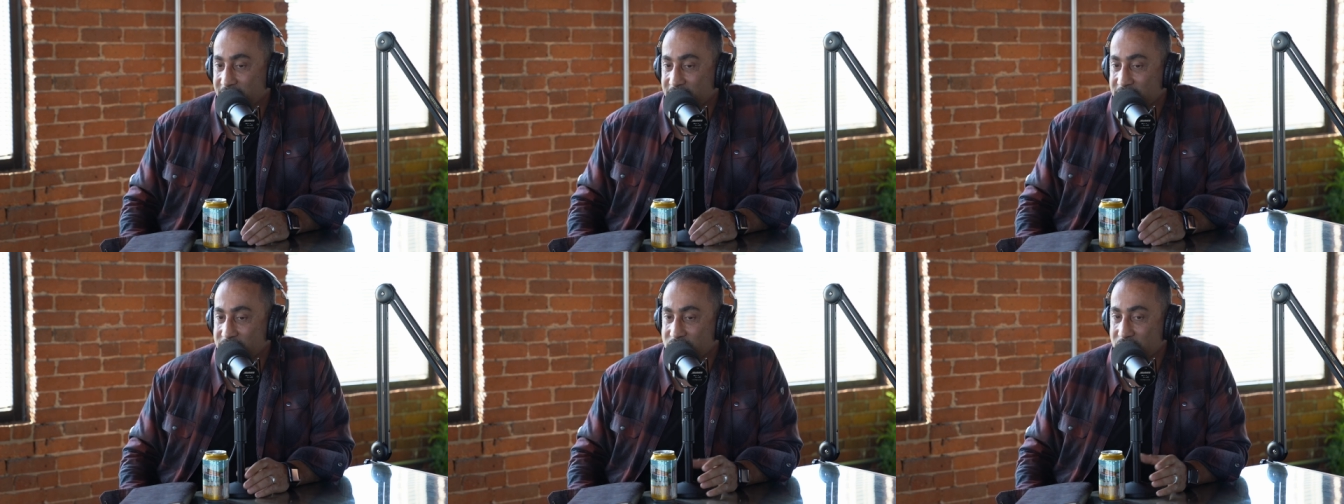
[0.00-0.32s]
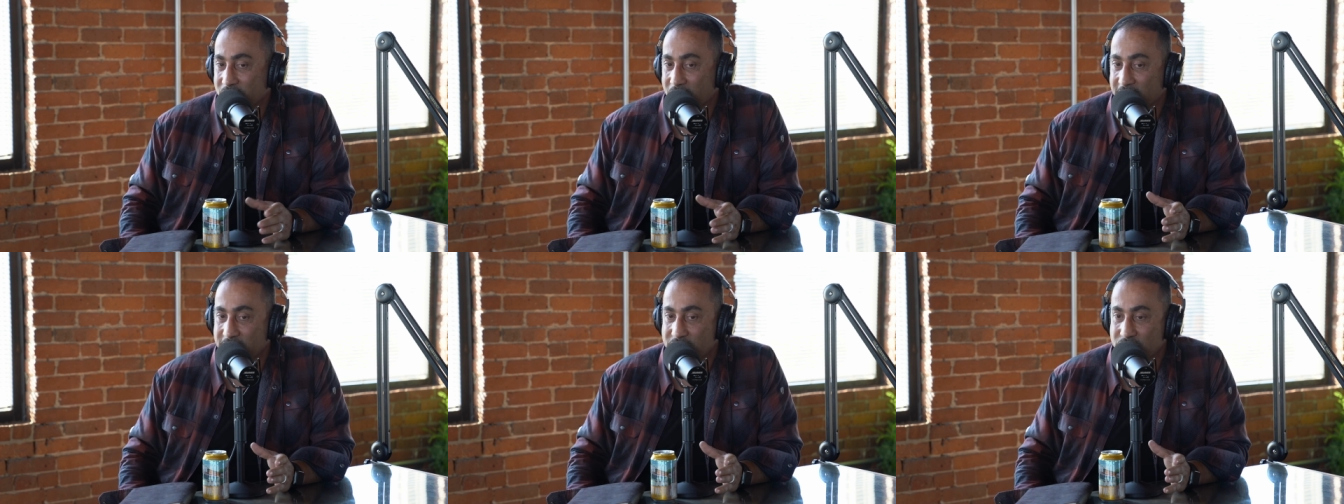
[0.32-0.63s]

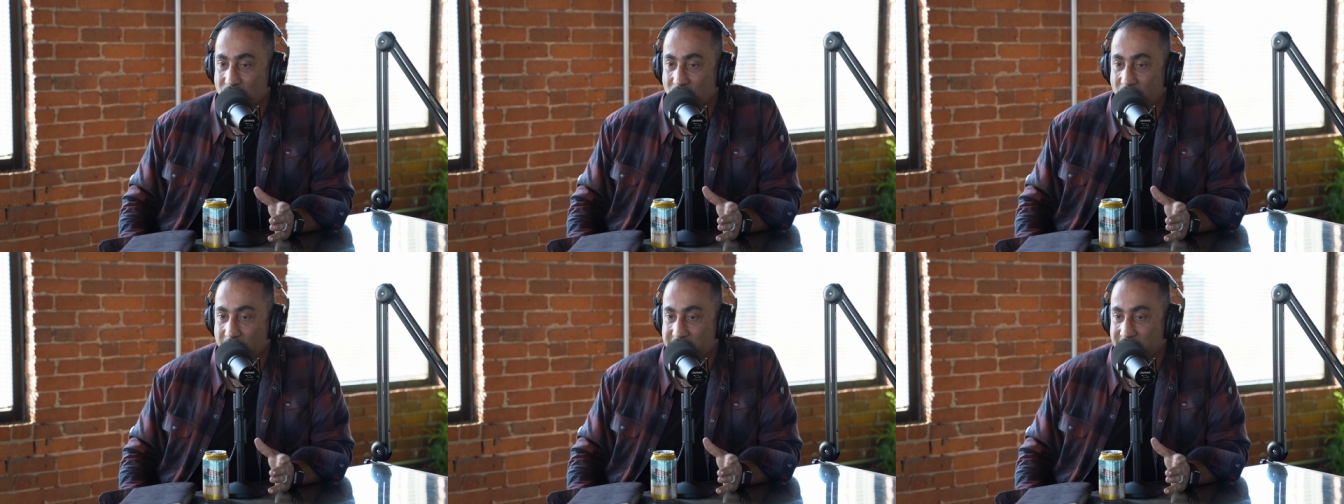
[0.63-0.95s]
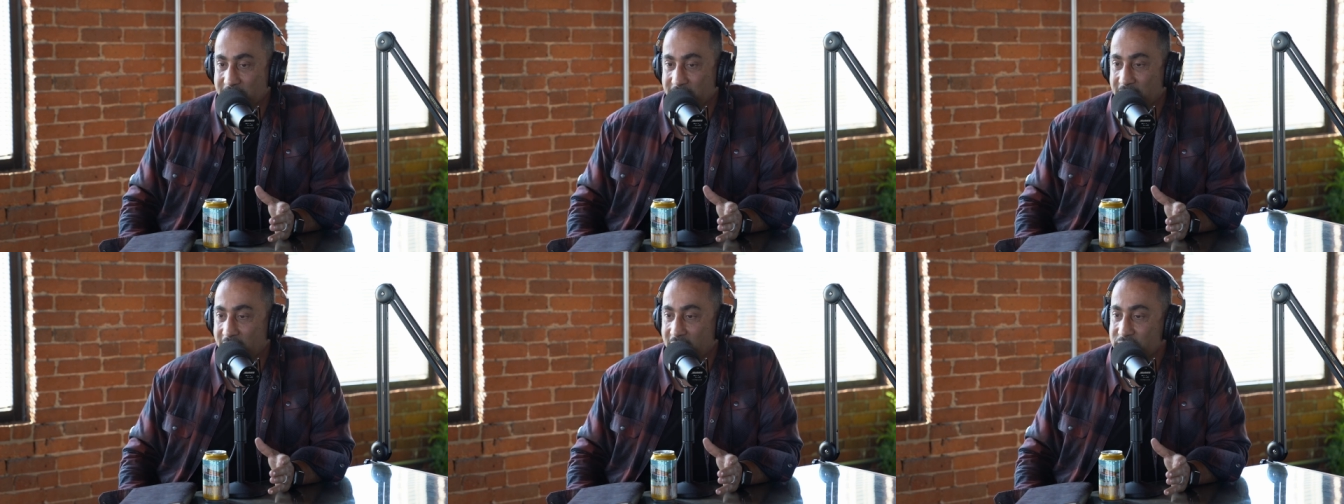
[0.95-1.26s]
So I show up
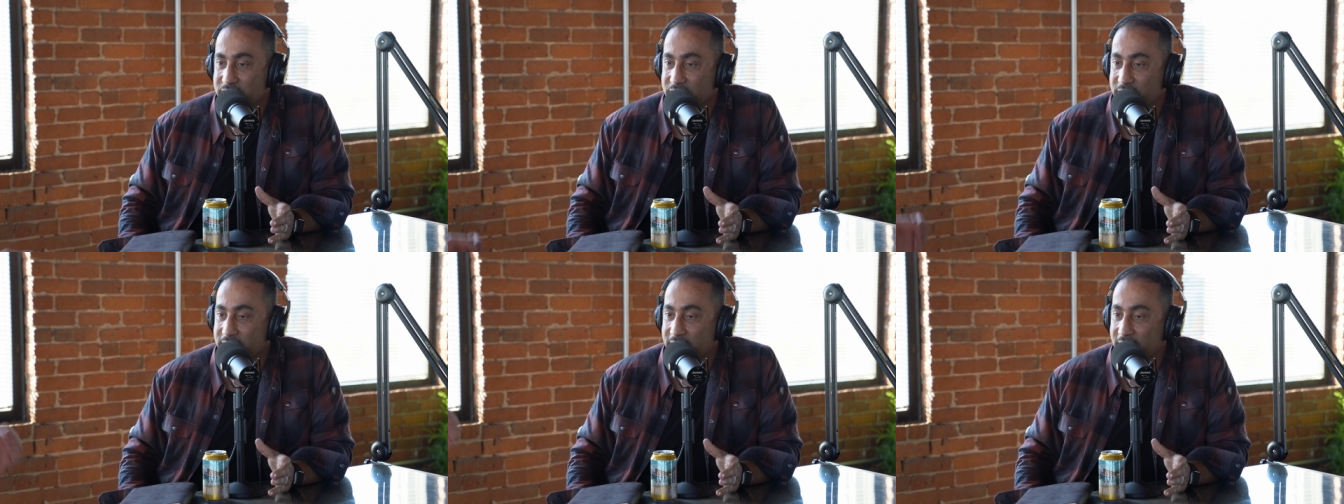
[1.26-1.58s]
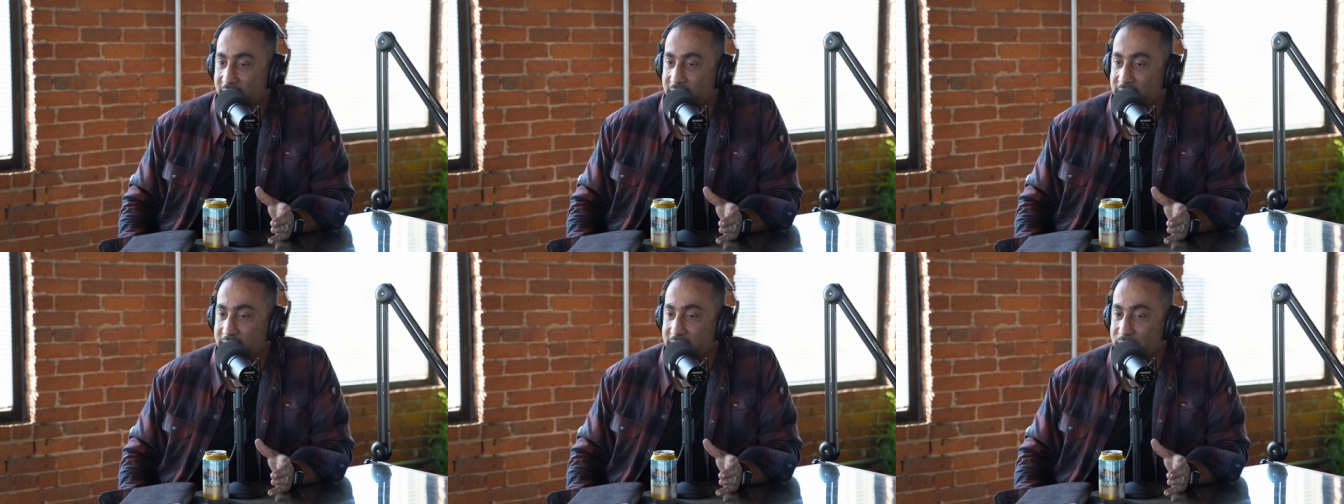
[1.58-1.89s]
to the auction,
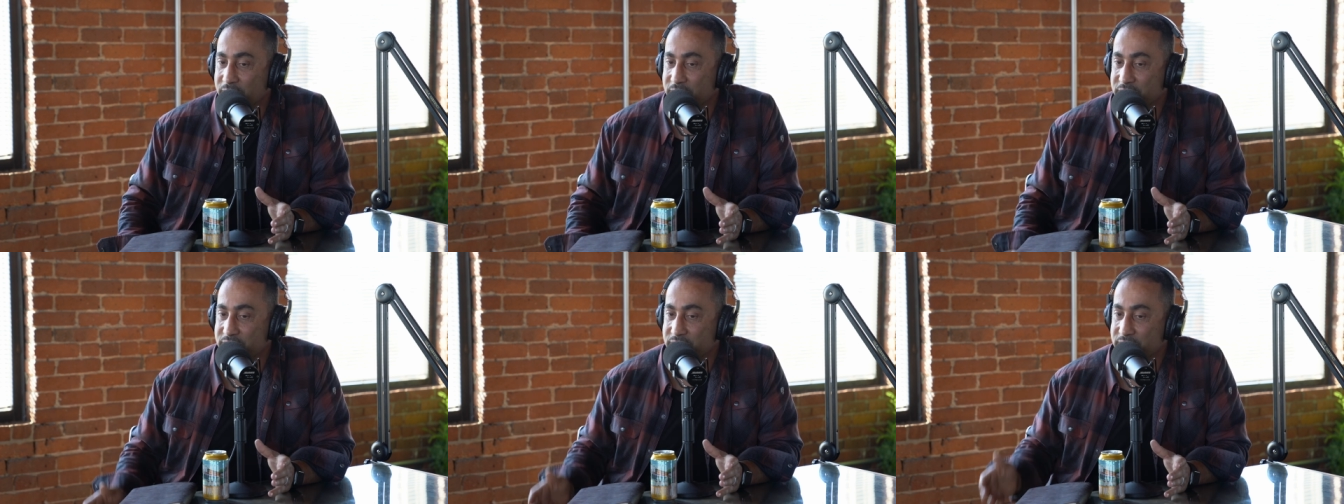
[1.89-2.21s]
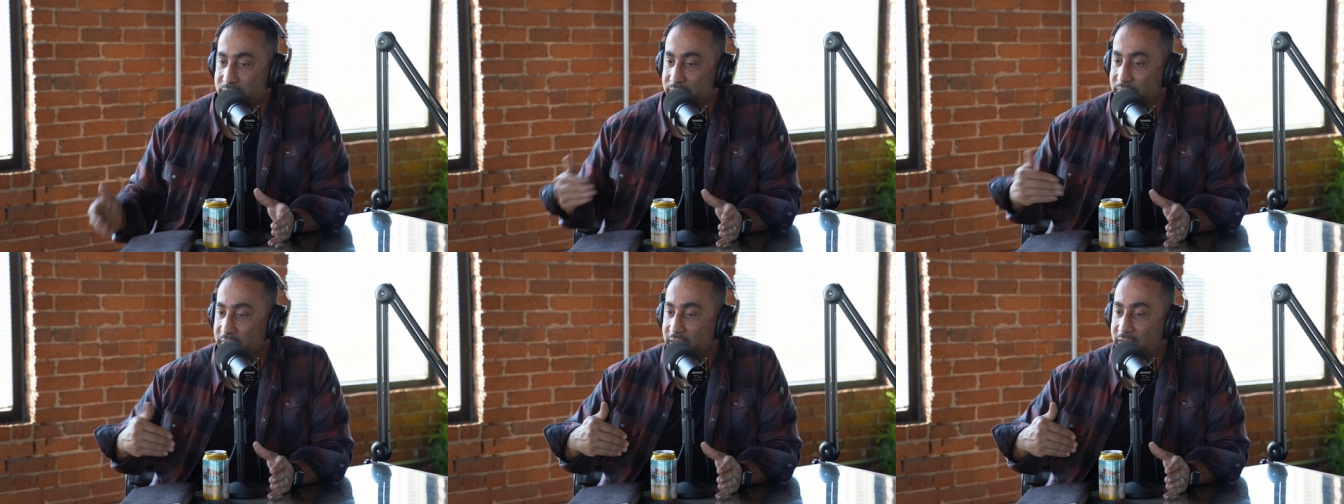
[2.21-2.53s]
and it was
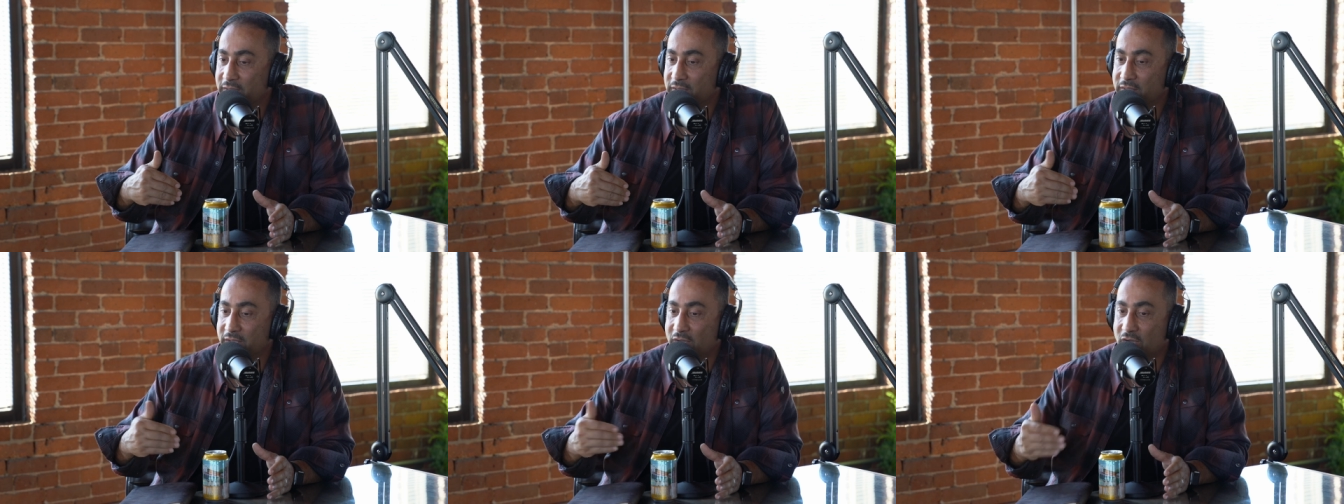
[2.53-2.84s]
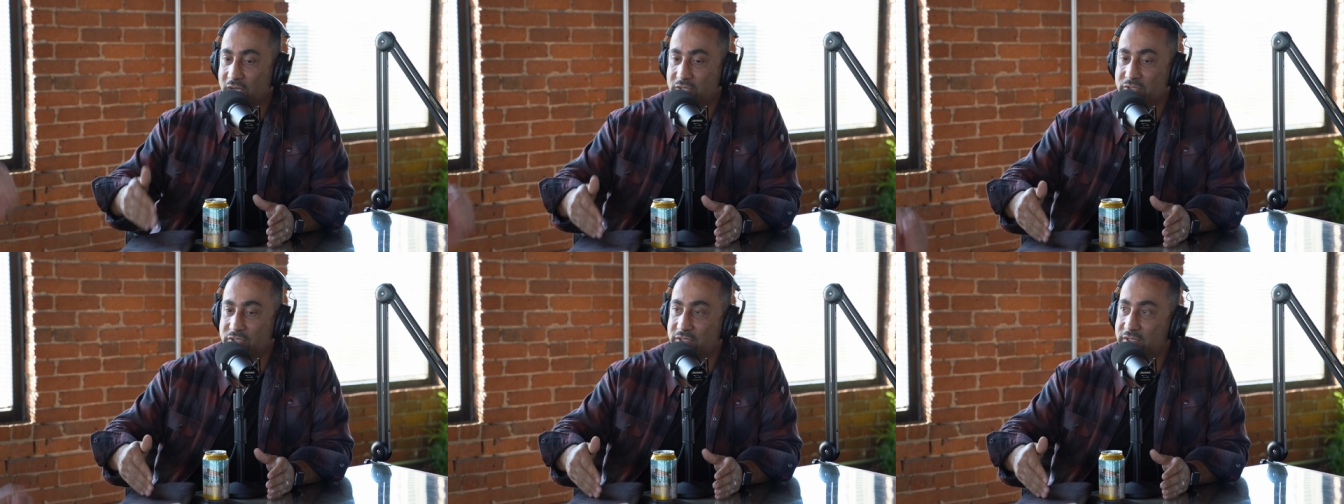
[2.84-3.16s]
me, the
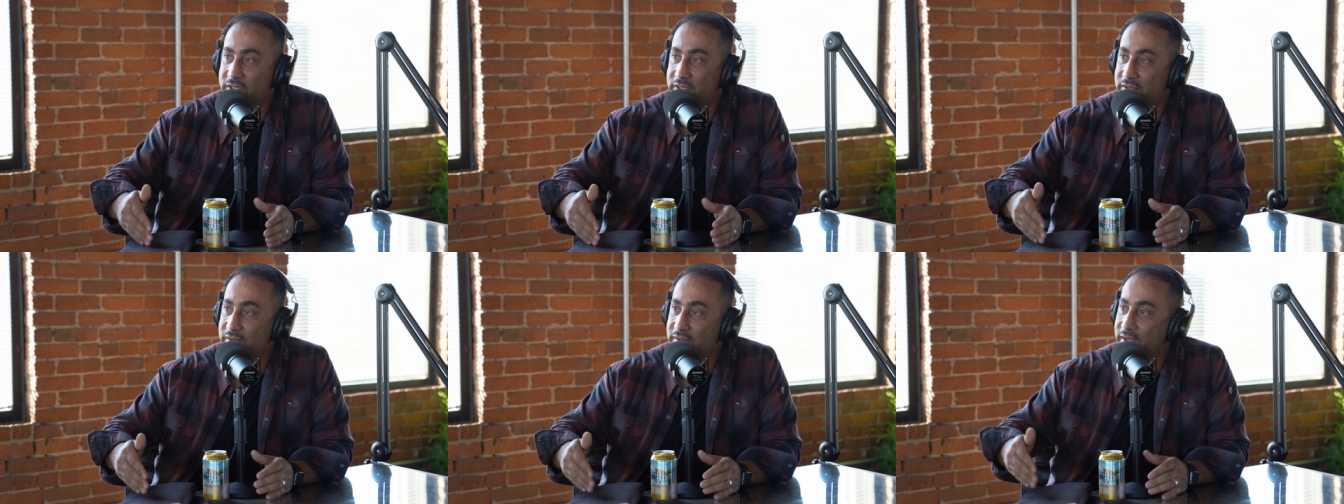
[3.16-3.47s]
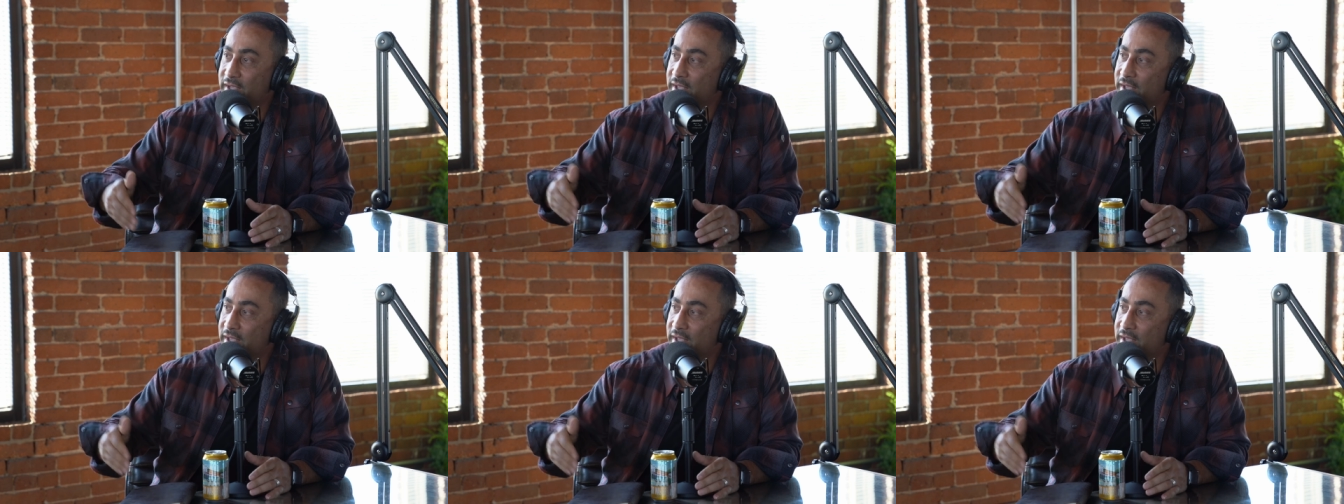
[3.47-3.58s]
auctioneer,